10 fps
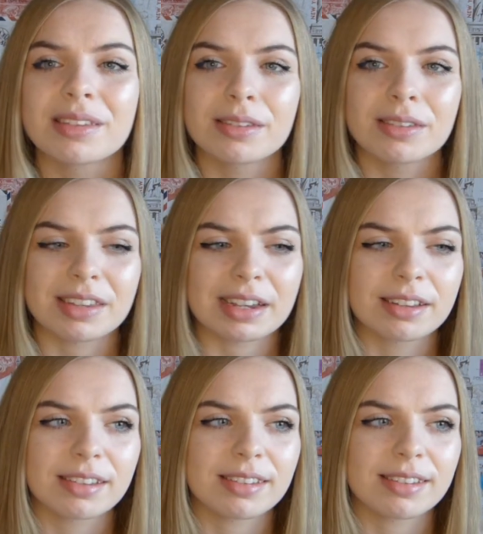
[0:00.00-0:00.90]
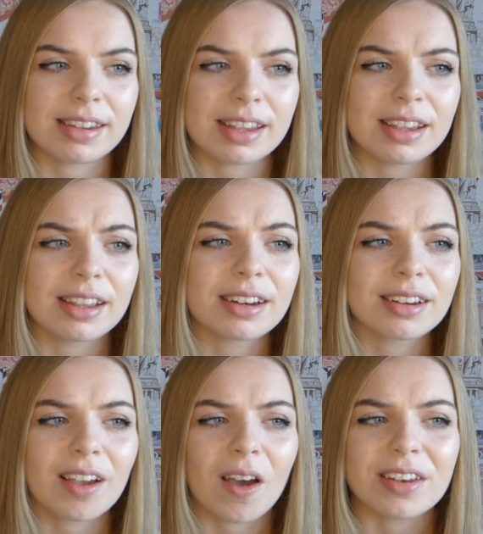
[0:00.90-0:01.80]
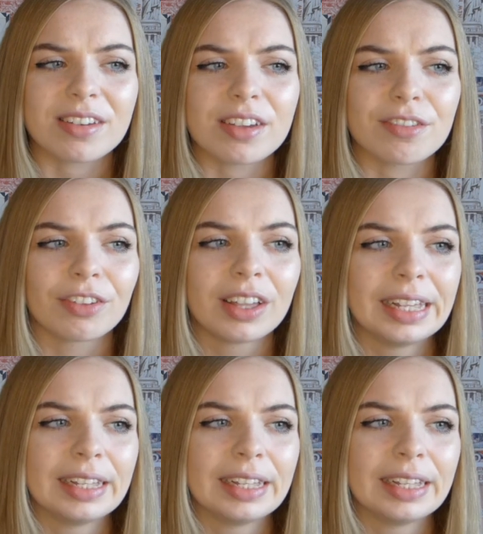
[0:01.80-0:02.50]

sixteen, kind of